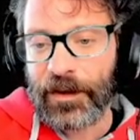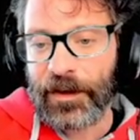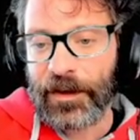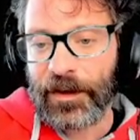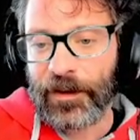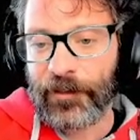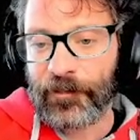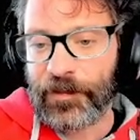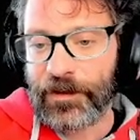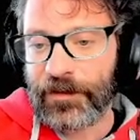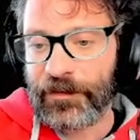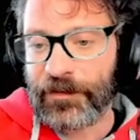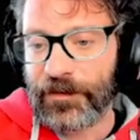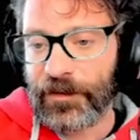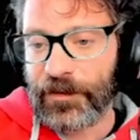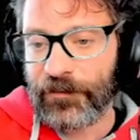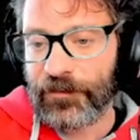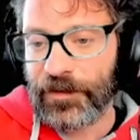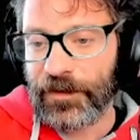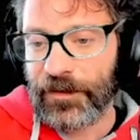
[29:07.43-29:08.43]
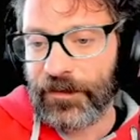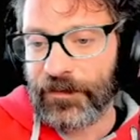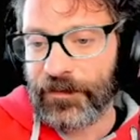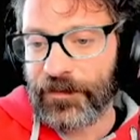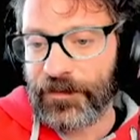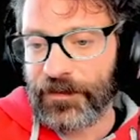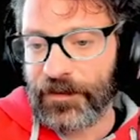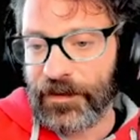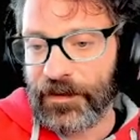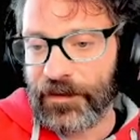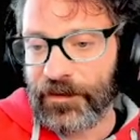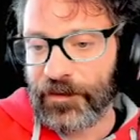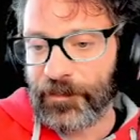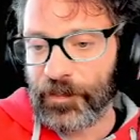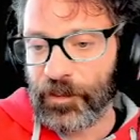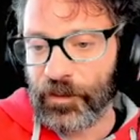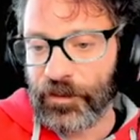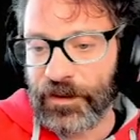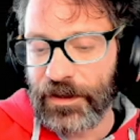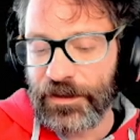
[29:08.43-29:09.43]
And we can see over here it's an
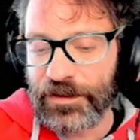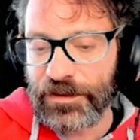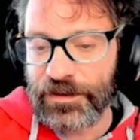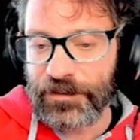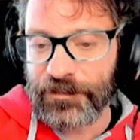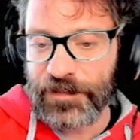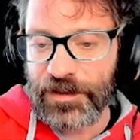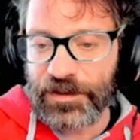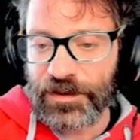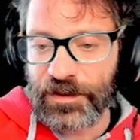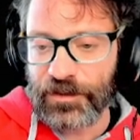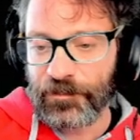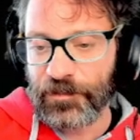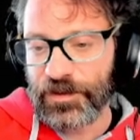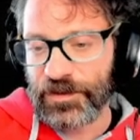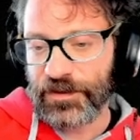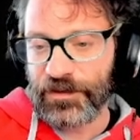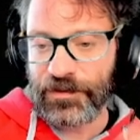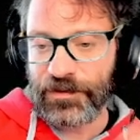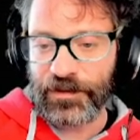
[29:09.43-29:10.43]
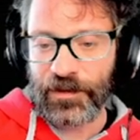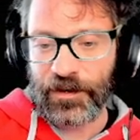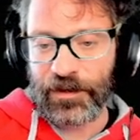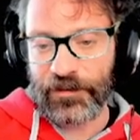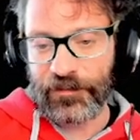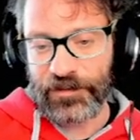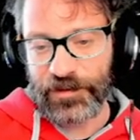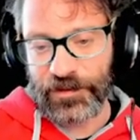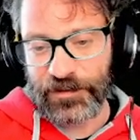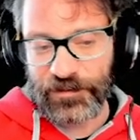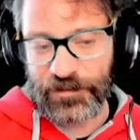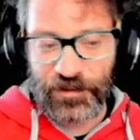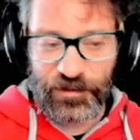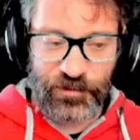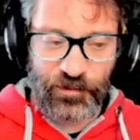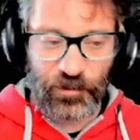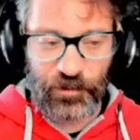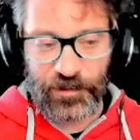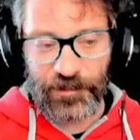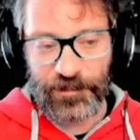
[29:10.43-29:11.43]
exploration mission, which is kind of just
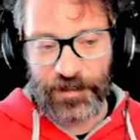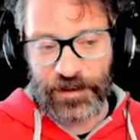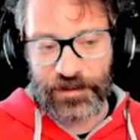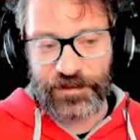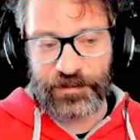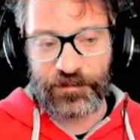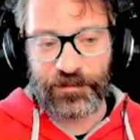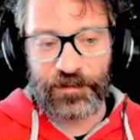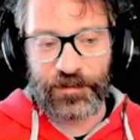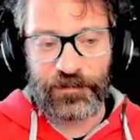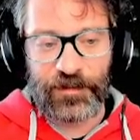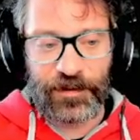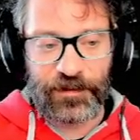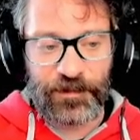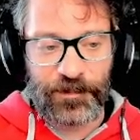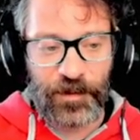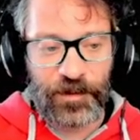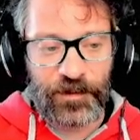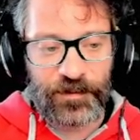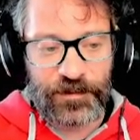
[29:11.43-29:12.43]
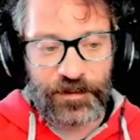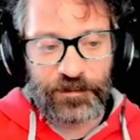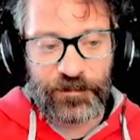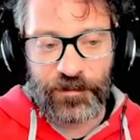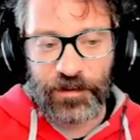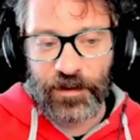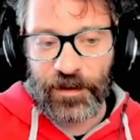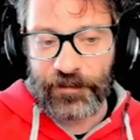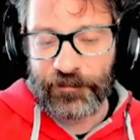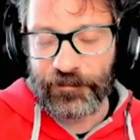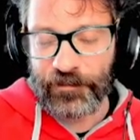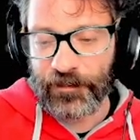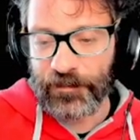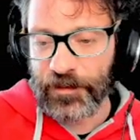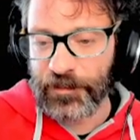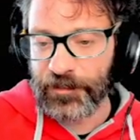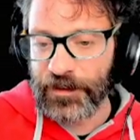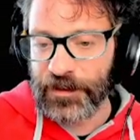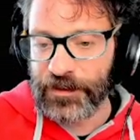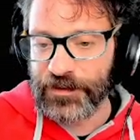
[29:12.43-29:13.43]
draws a bunch of events mostly derived from
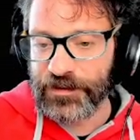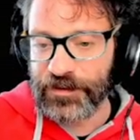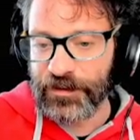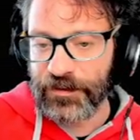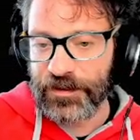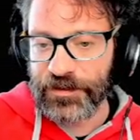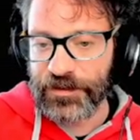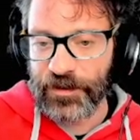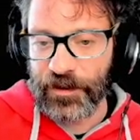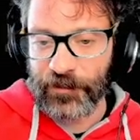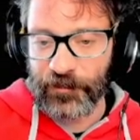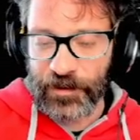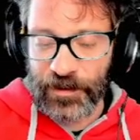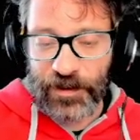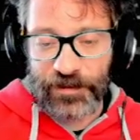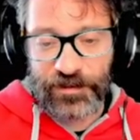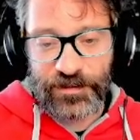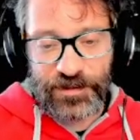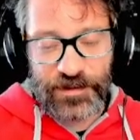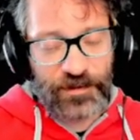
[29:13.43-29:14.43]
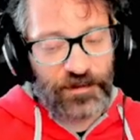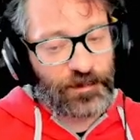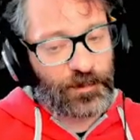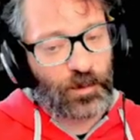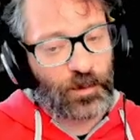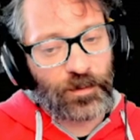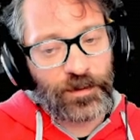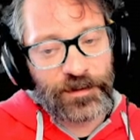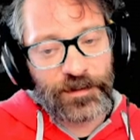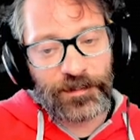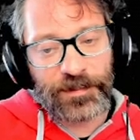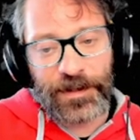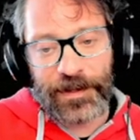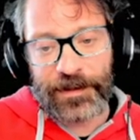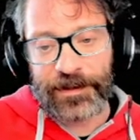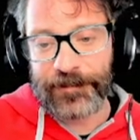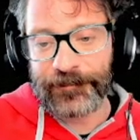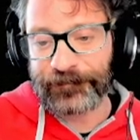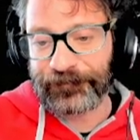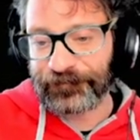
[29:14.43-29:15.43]
the planetary type. We are just exploring the
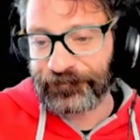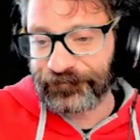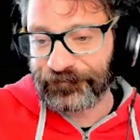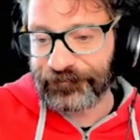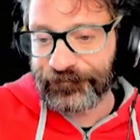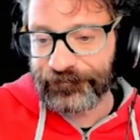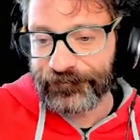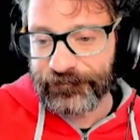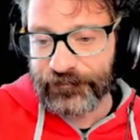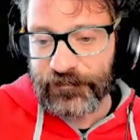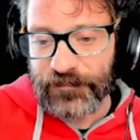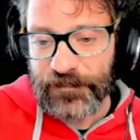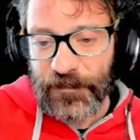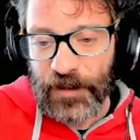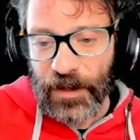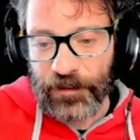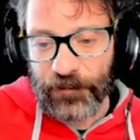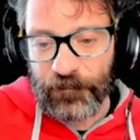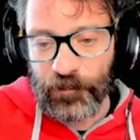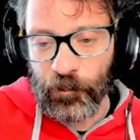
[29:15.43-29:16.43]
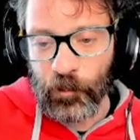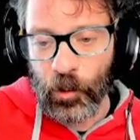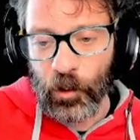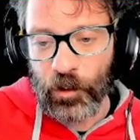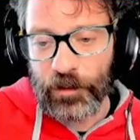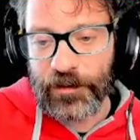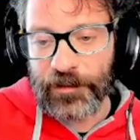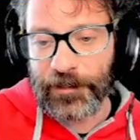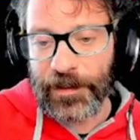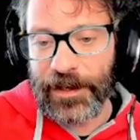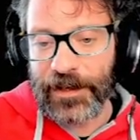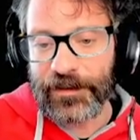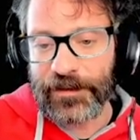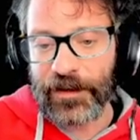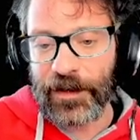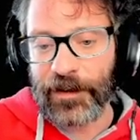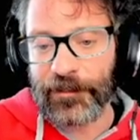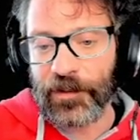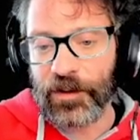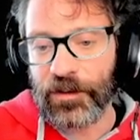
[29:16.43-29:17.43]
planet. The reward is
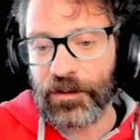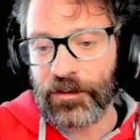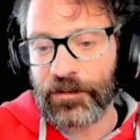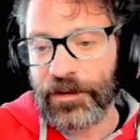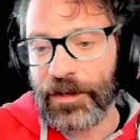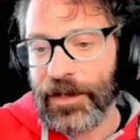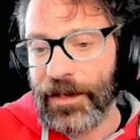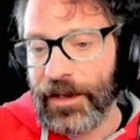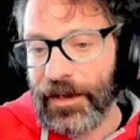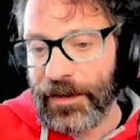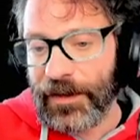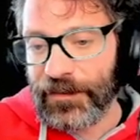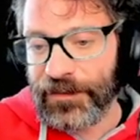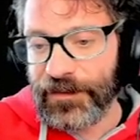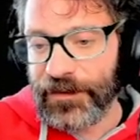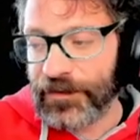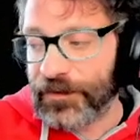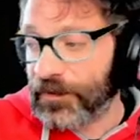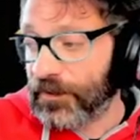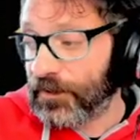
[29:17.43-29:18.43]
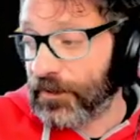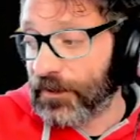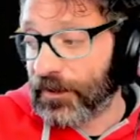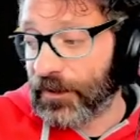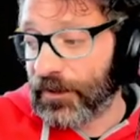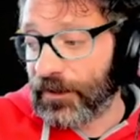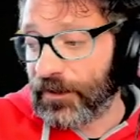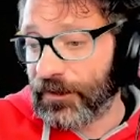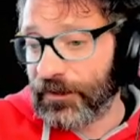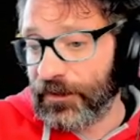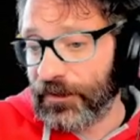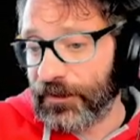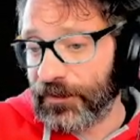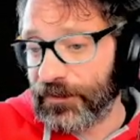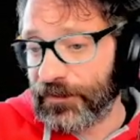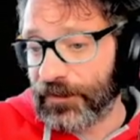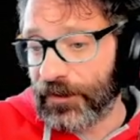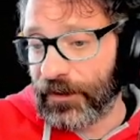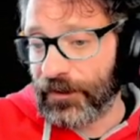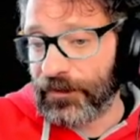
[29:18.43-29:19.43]
Pandar Mold. This here
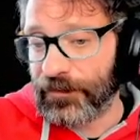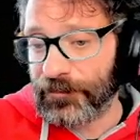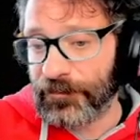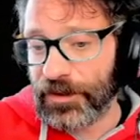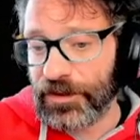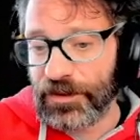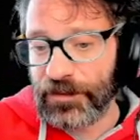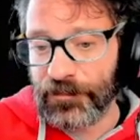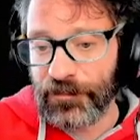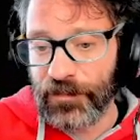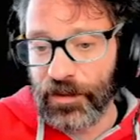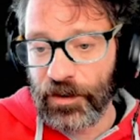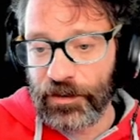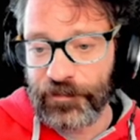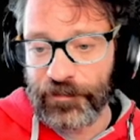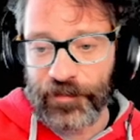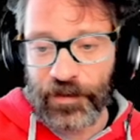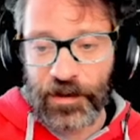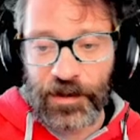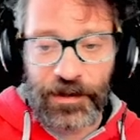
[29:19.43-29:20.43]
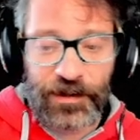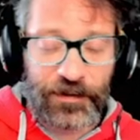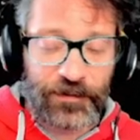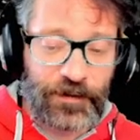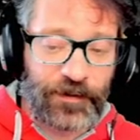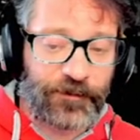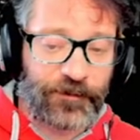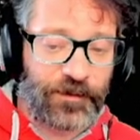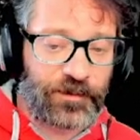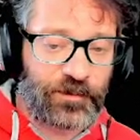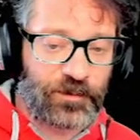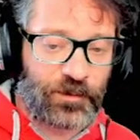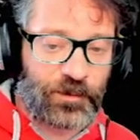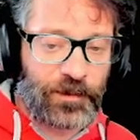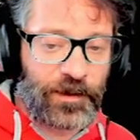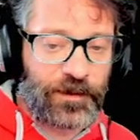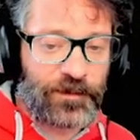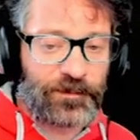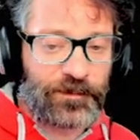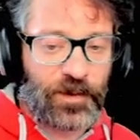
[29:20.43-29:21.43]
is a mission modifier. There isn't
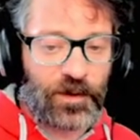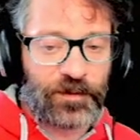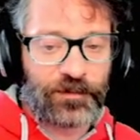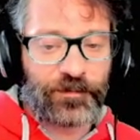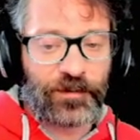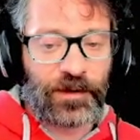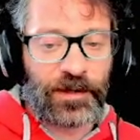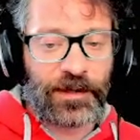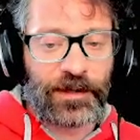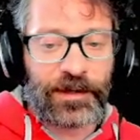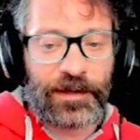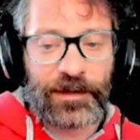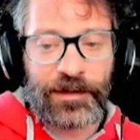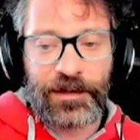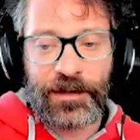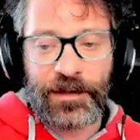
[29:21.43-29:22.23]
always a modifier.